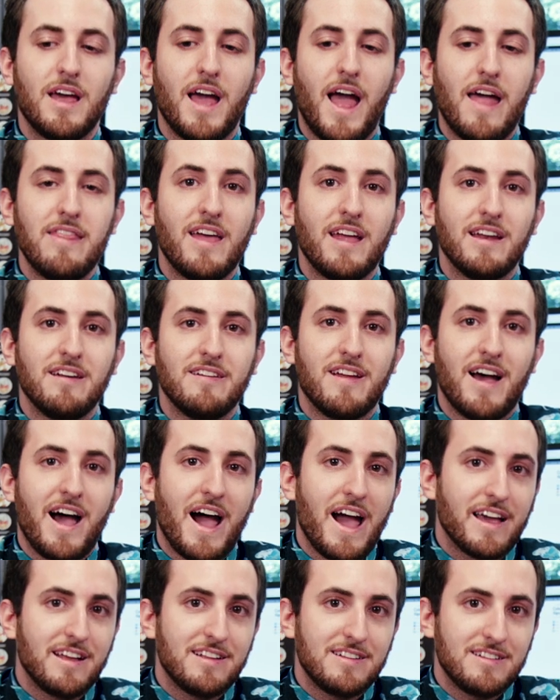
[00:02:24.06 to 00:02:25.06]
And then
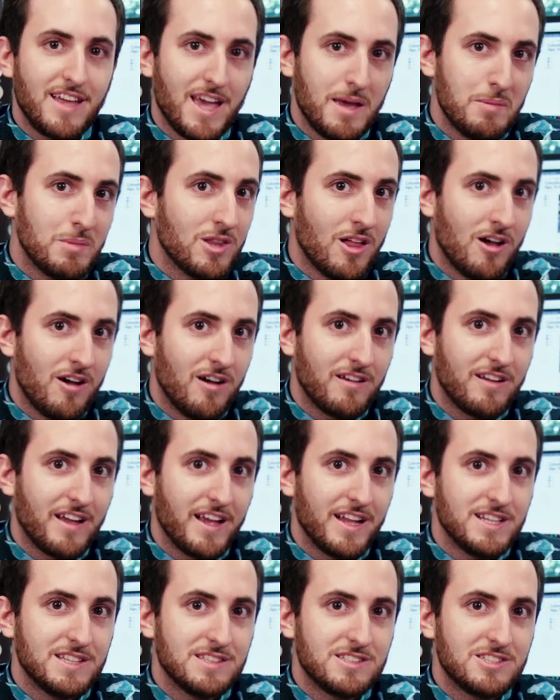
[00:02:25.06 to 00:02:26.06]
I came along
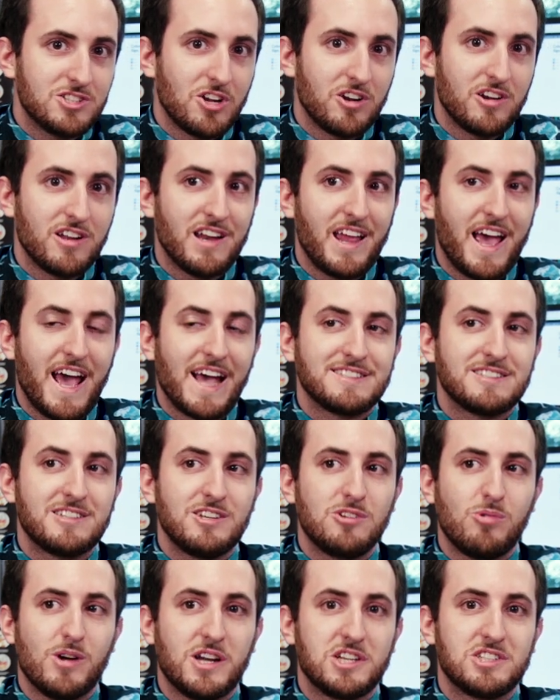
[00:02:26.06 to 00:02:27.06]
and started
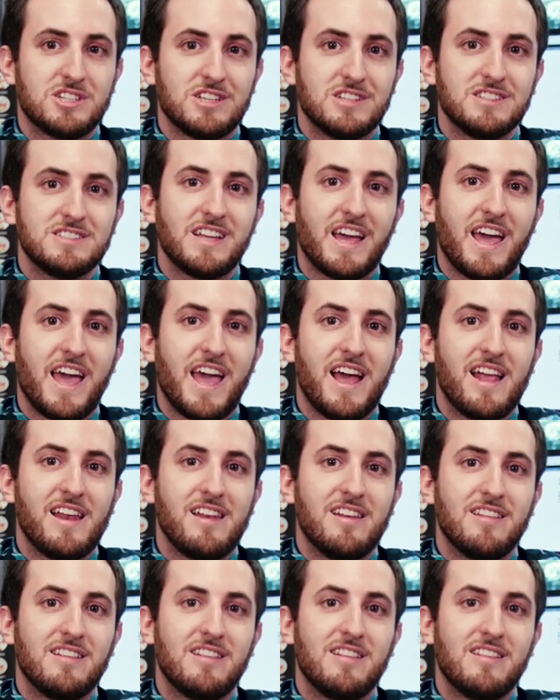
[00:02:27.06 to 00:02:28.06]
asking questions
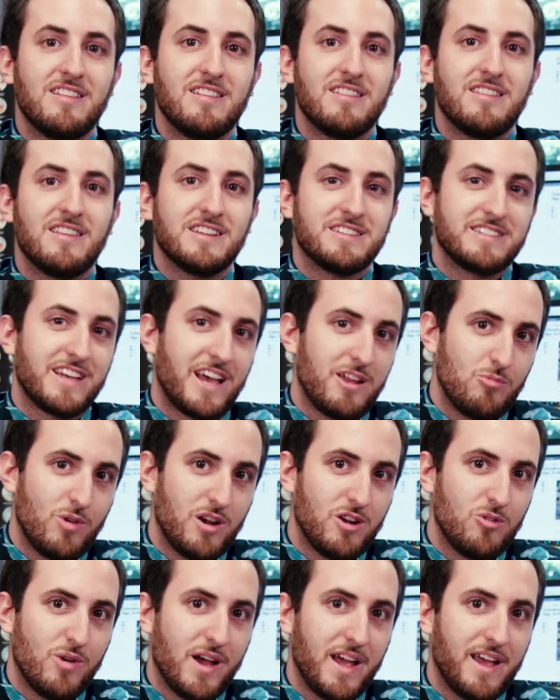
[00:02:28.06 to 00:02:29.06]
and the sign
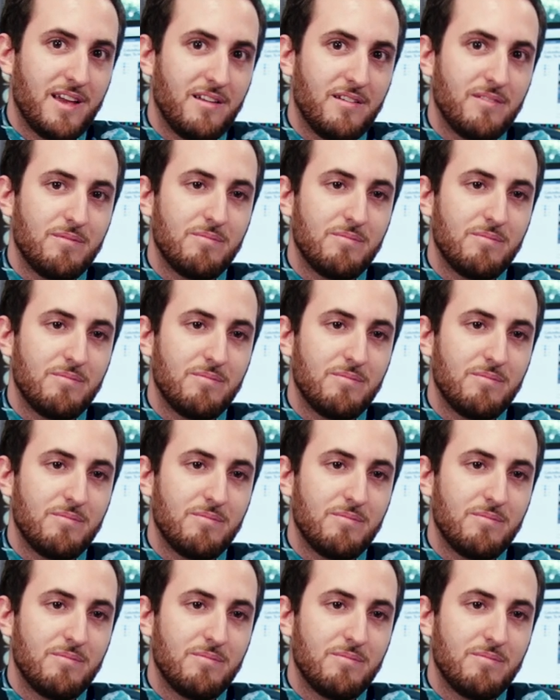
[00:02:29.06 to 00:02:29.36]
went away.